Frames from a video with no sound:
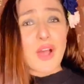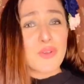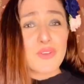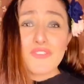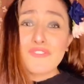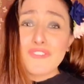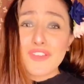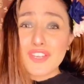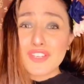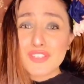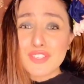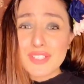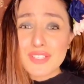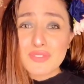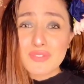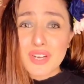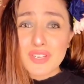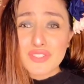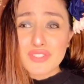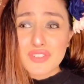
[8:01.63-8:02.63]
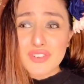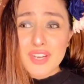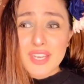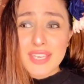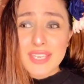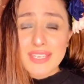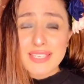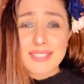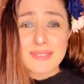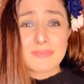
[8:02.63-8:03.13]
your facial structure
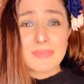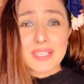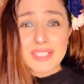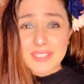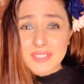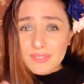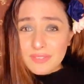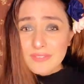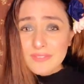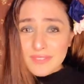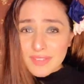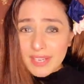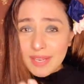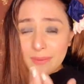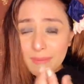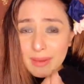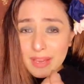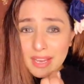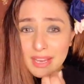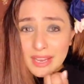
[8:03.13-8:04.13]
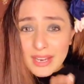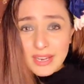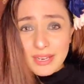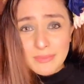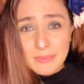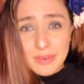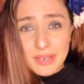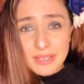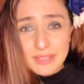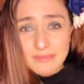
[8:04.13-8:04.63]
is. Please don't feel bad,
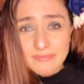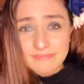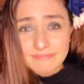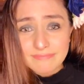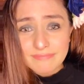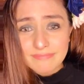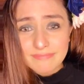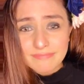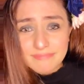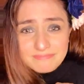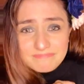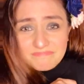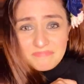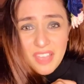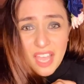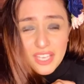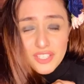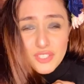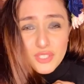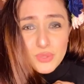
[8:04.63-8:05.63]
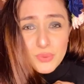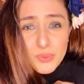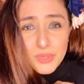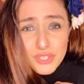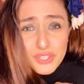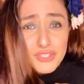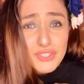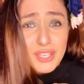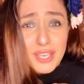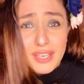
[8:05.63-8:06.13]
but I just
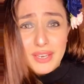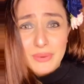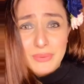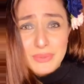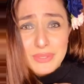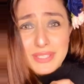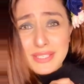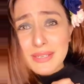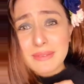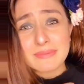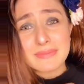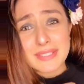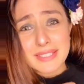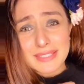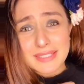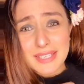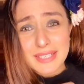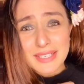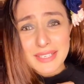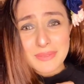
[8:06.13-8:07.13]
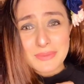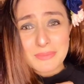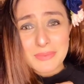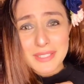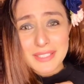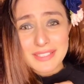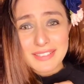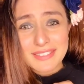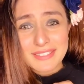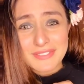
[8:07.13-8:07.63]
wish there was something that could be
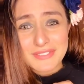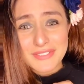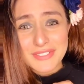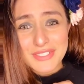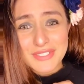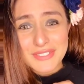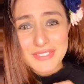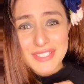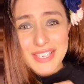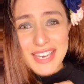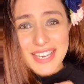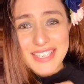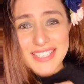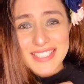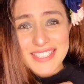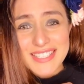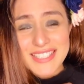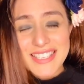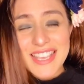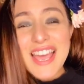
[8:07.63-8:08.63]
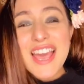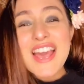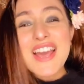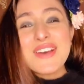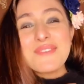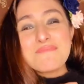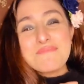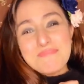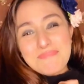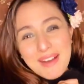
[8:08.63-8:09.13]
done for you guys.
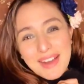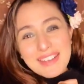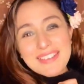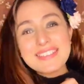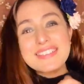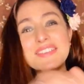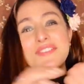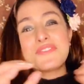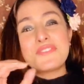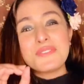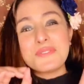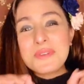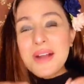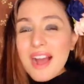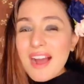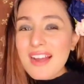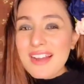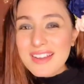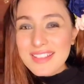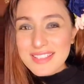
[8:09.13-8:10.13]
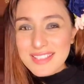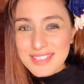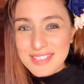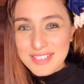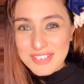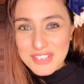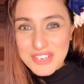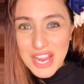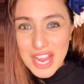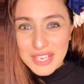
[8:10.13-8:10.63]
But if you are this
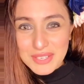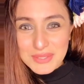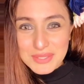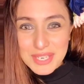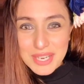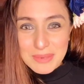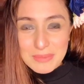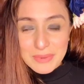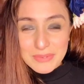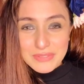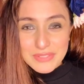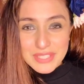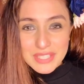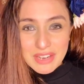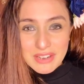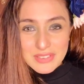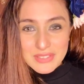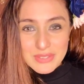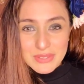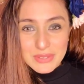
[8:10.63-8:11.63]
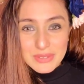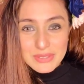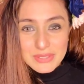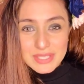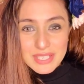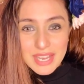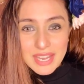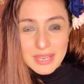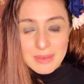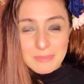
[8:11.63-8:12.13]
shadow type of a dark circle
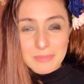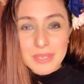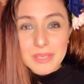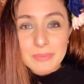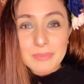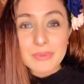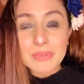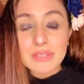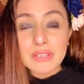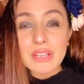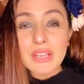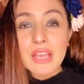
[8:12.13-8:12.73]
dye people,